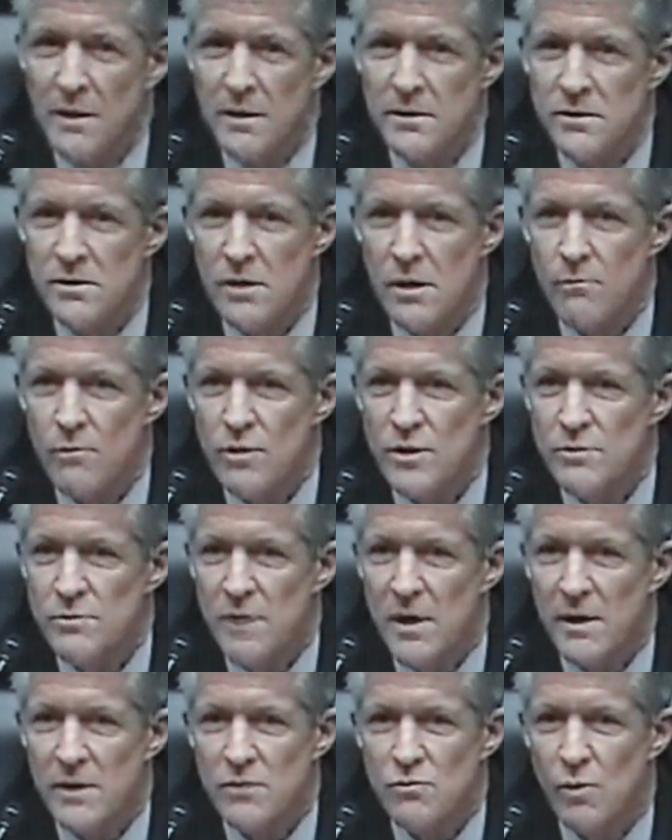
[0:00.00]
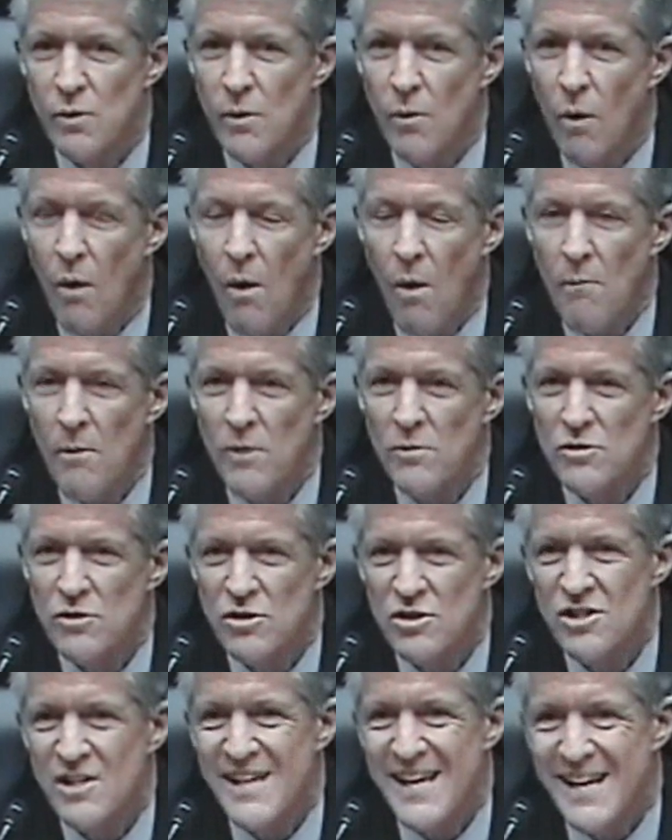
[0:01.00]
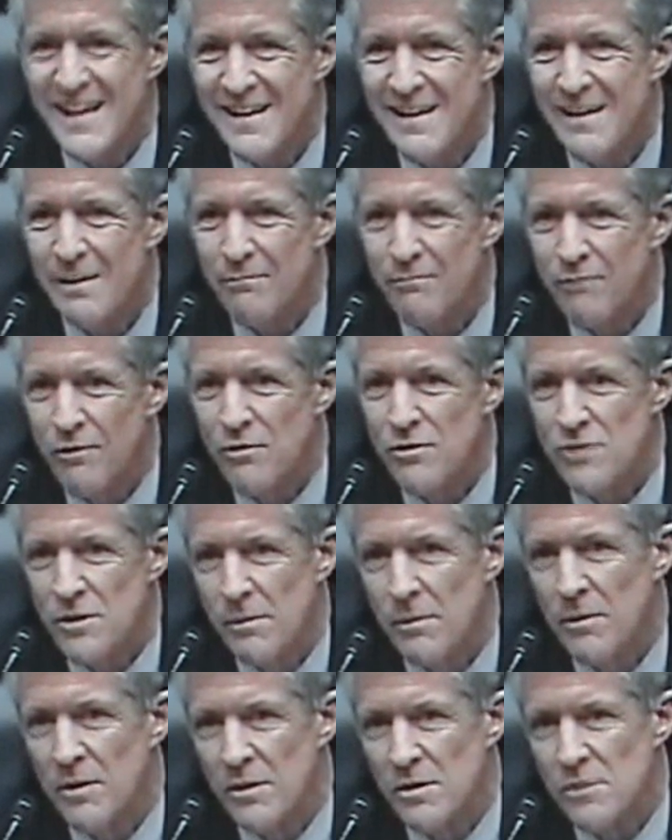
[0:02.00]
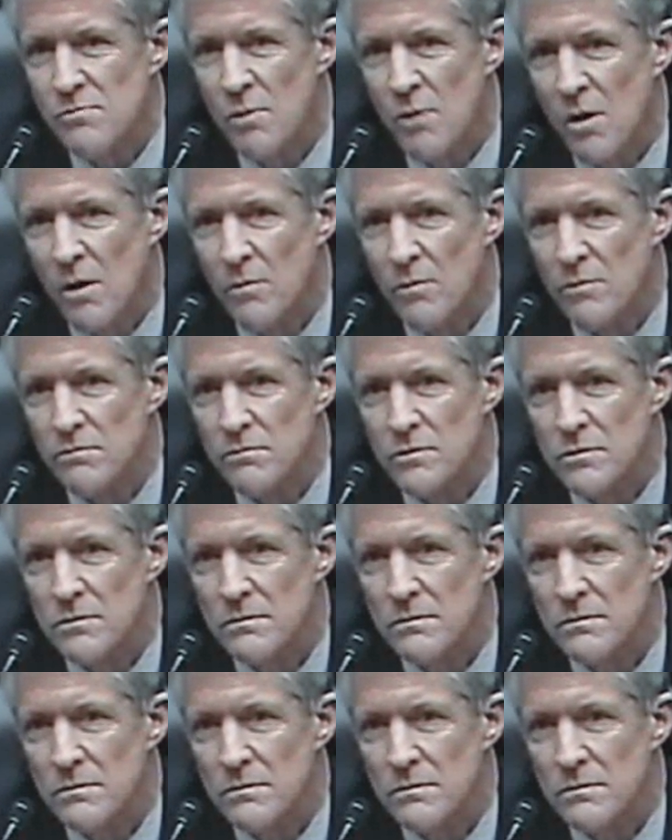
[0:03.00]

in some respects, we were almost set up for some of these problems.